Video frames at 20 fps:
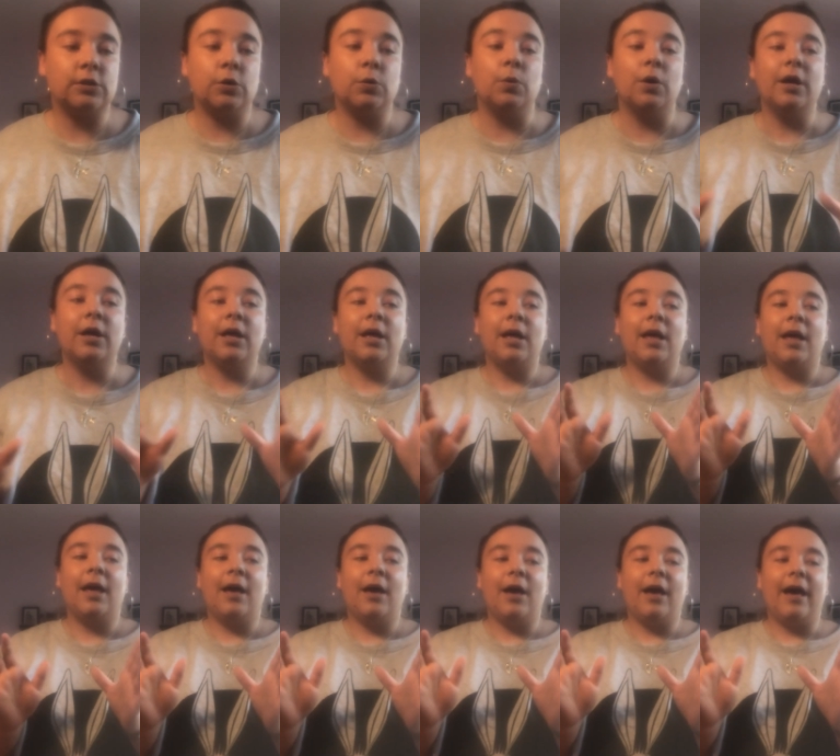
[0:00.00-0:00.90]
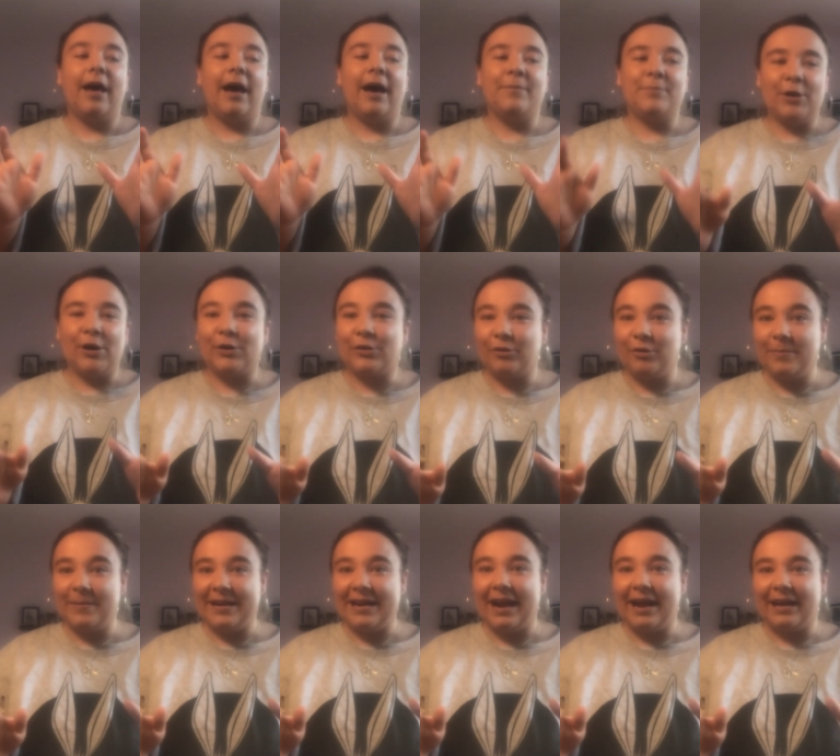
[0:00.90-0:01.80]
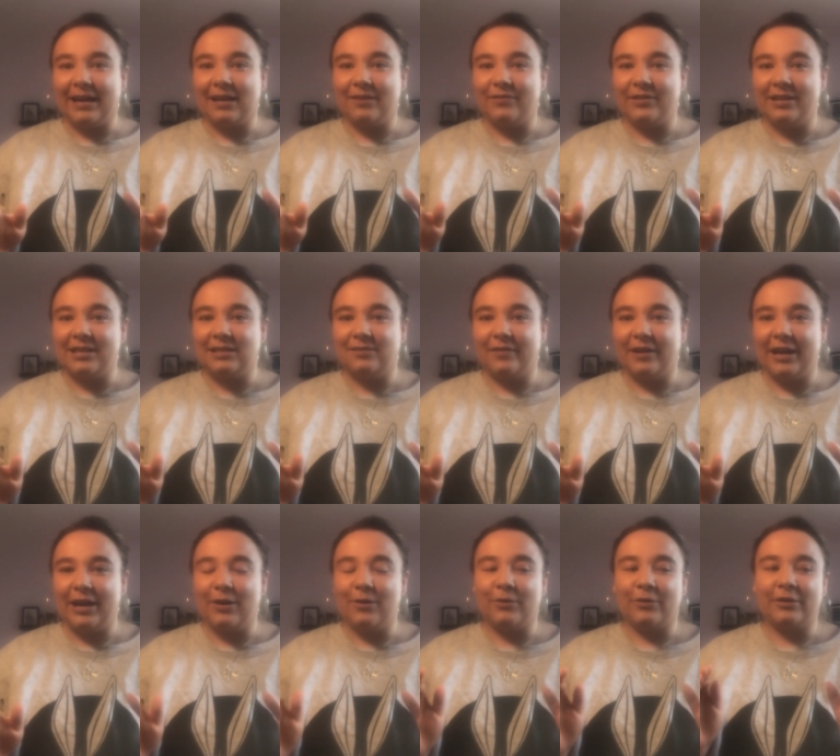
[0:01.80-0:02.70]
So I'm not going to be negative in this video.